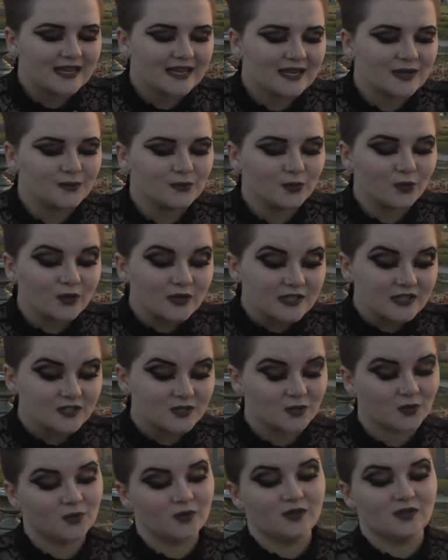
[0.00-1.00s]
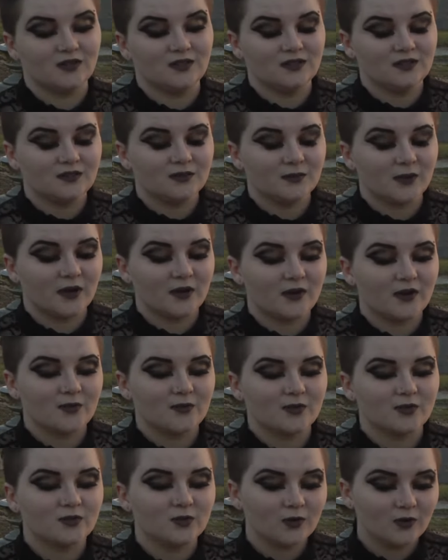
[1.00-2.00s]
in preschool, my
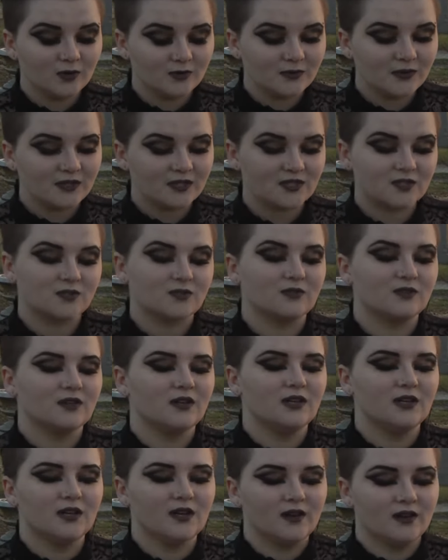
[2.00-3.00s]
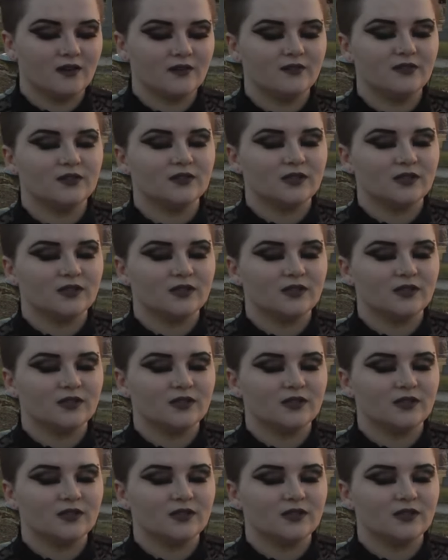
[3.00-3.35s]
grandpa told me the story of the